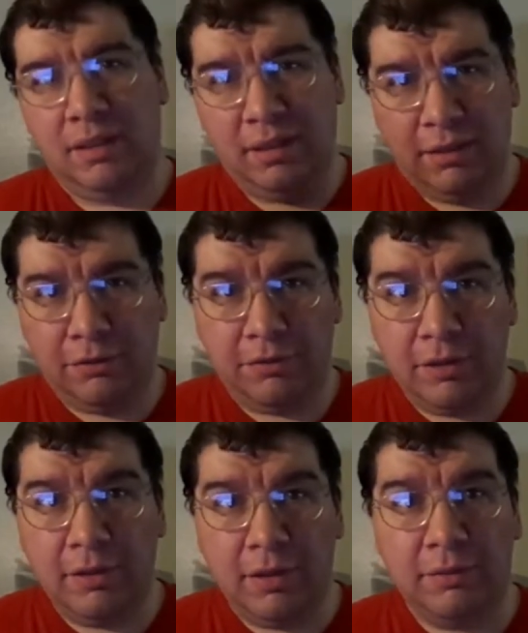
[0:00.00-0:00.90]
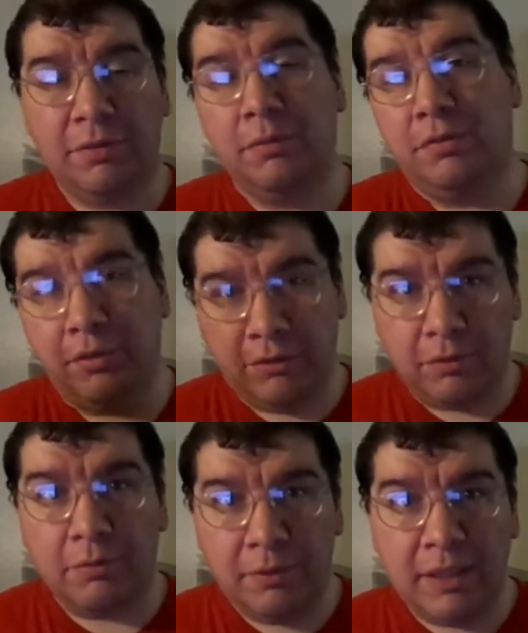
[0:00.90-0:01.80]
Interesting enough, she was
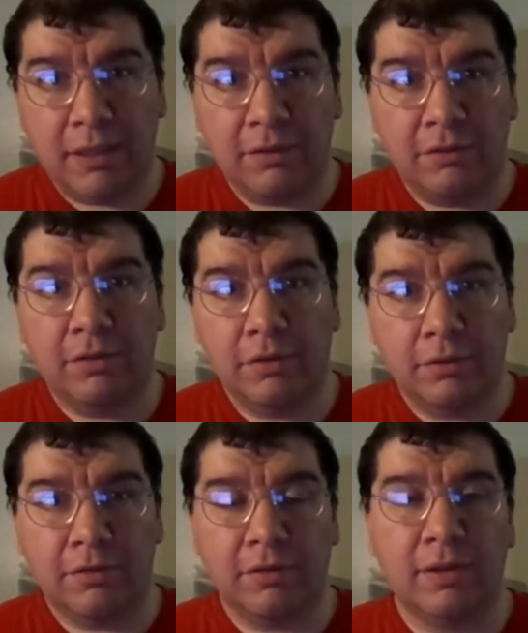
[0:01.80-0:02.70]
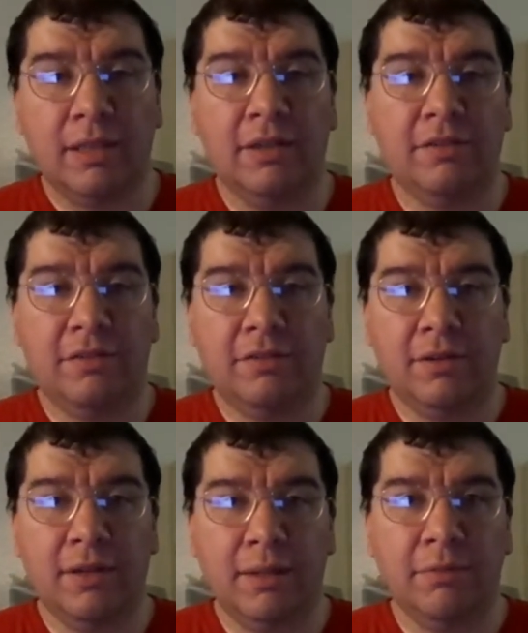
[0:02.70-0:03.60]
also vegan too, so I
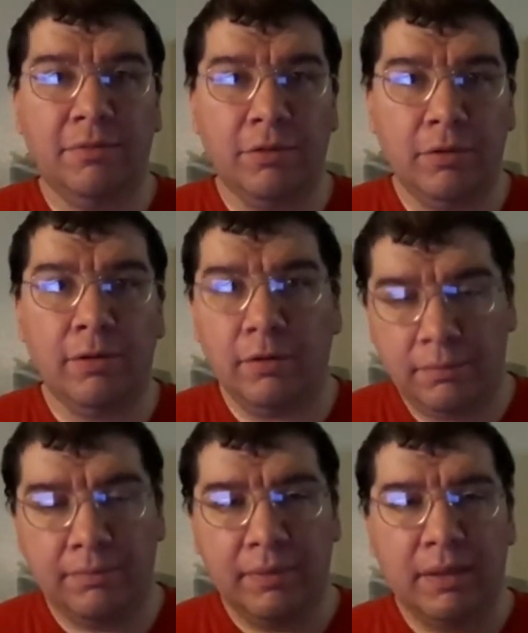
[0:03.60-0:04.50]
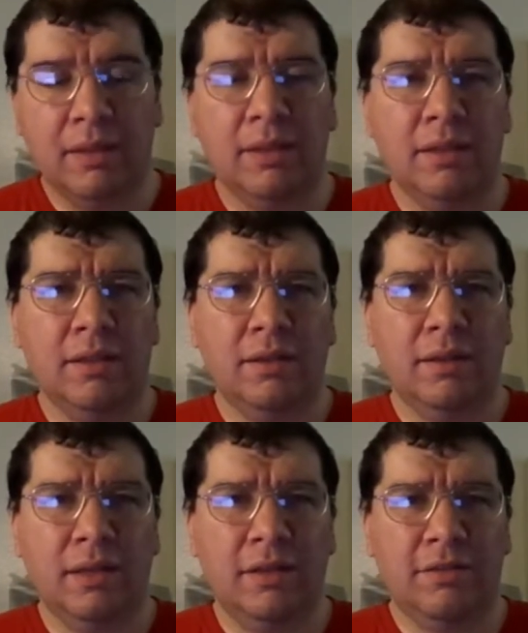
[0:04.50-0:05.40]
guess even for her,
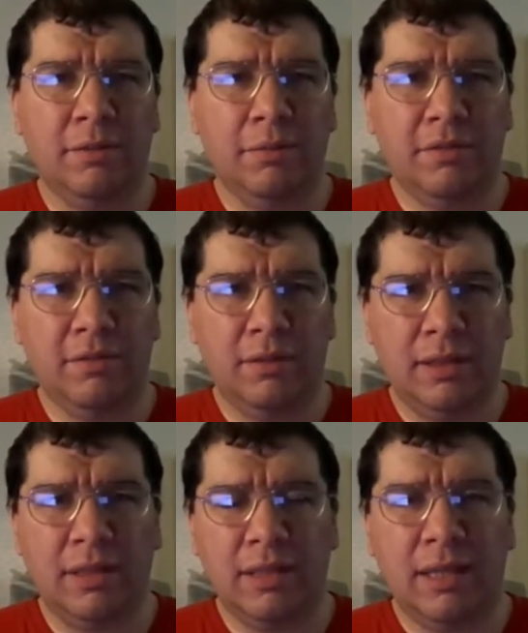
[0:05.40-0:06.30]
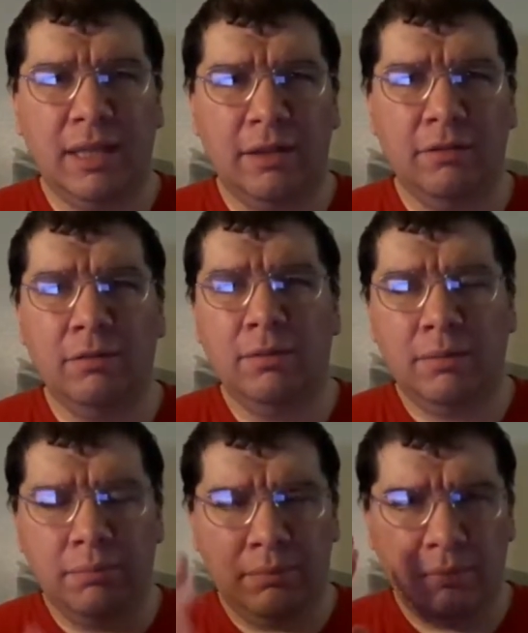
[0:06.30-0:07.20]
I guess she was lucky to handle
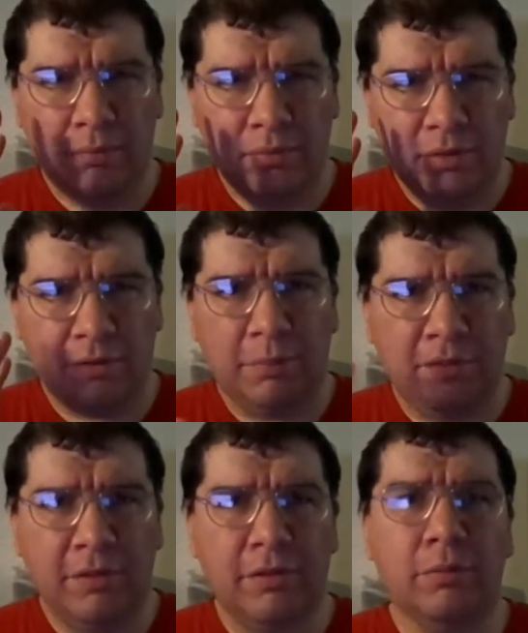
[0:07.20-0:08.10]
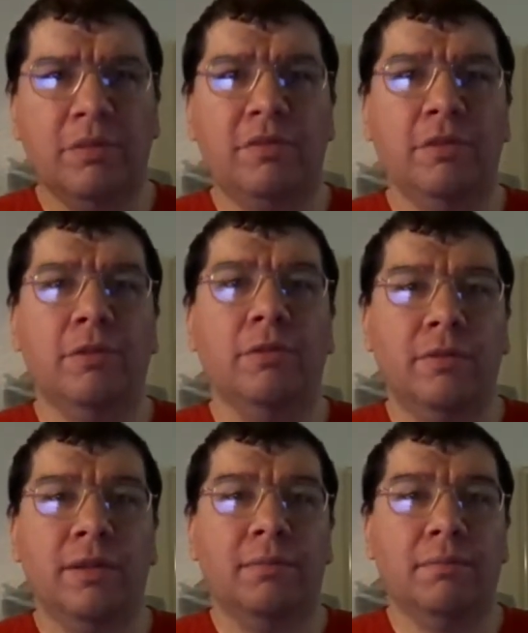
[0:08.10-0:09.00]
this particular
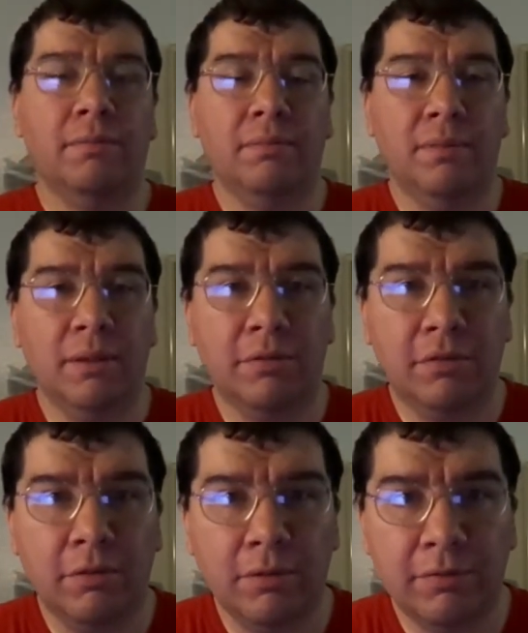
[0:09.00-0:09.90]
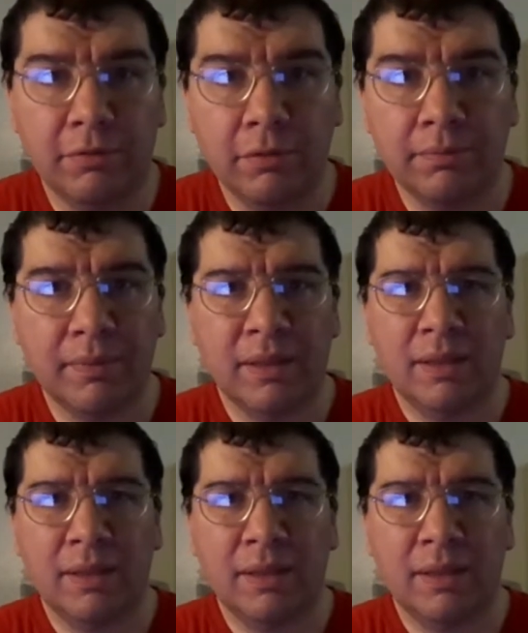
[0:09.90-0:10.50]
material that was going through.